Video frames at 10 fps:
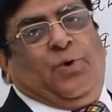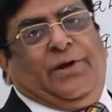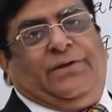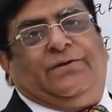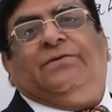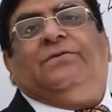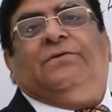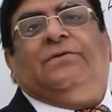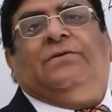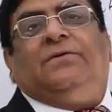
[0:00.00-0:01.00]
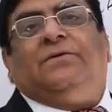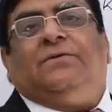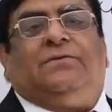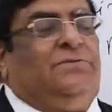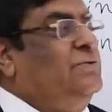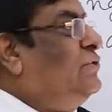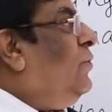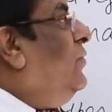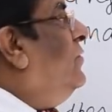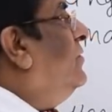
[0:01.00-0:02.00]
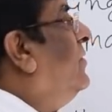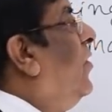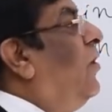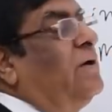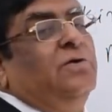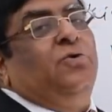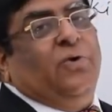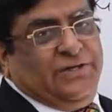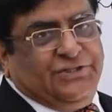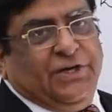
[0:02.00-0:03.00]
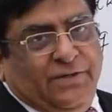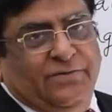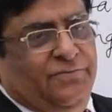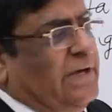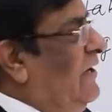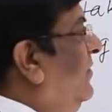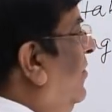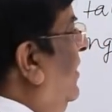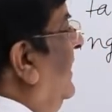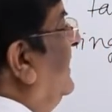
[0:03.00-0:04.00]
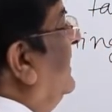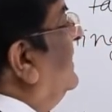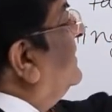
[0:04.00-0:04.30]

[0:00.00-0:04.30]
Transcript: point. So, or coercion we can call it.